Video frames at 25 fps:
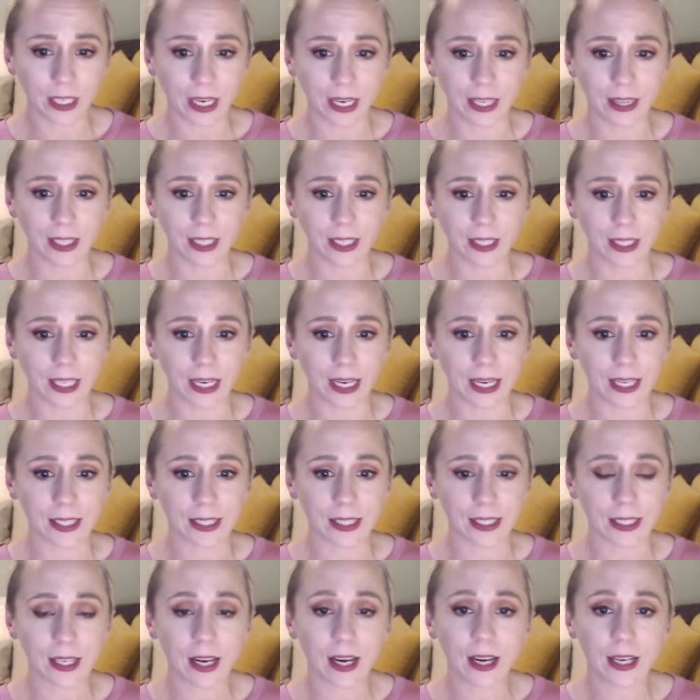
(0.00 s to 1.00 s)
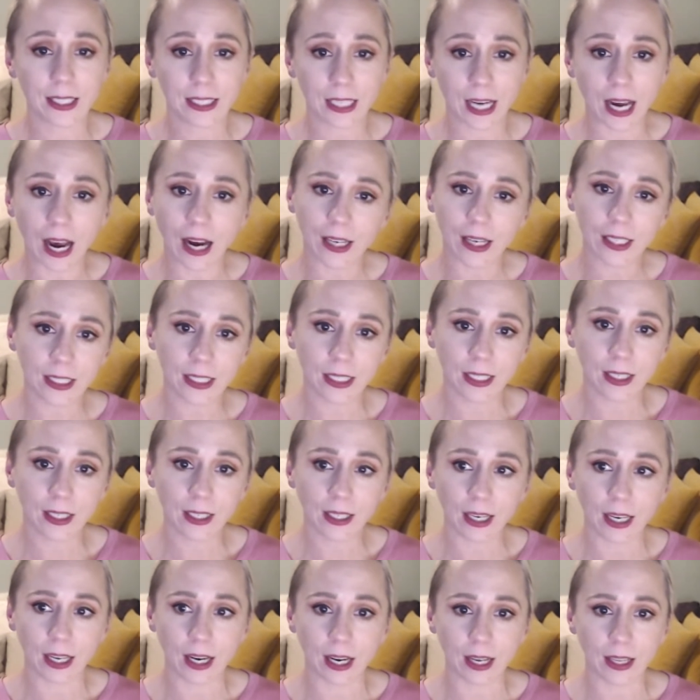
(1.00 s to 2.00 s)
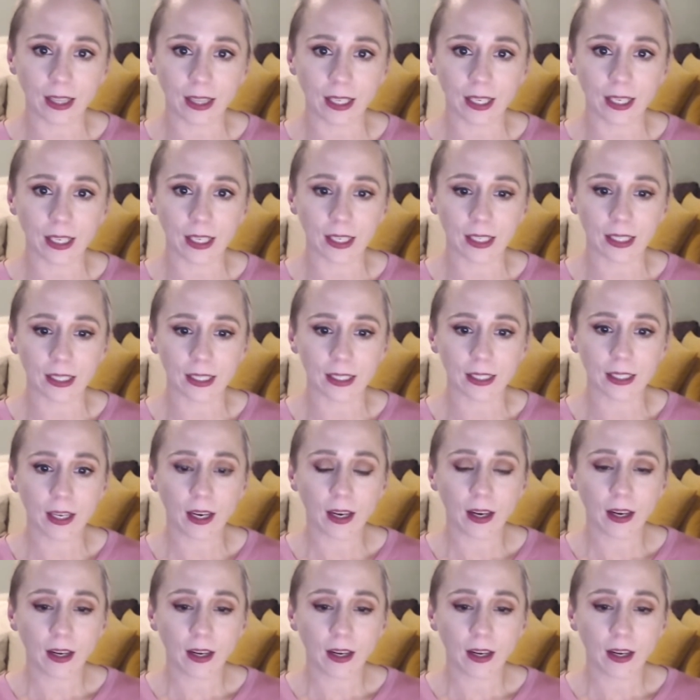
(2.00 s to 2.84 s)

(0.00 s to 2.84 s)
I think that's toxic, and I think it's